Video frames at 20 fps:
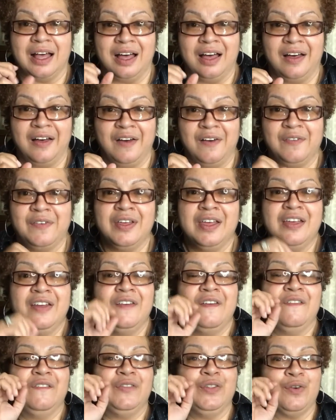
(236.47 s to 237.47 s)
of
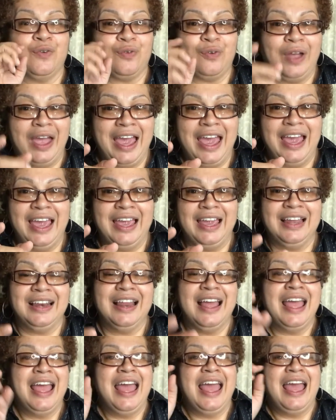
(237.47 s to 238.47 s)
the rain,